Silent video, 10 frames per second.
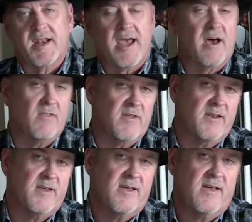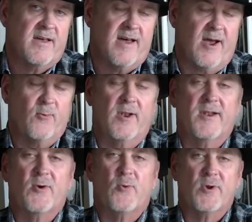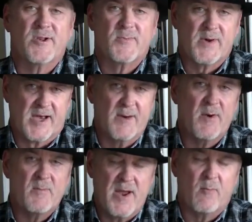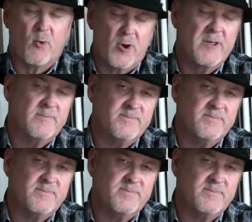and how that I really don't want it to become a memory.